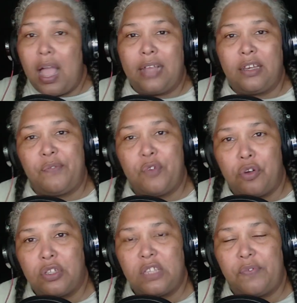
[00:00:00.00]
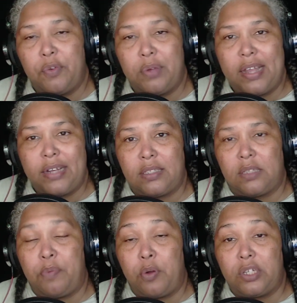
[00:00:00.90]
And of course, if you would to
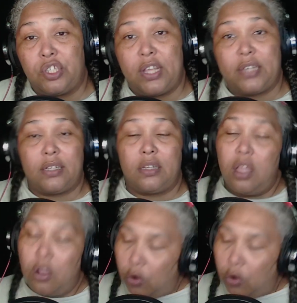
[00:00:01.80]
support the channel,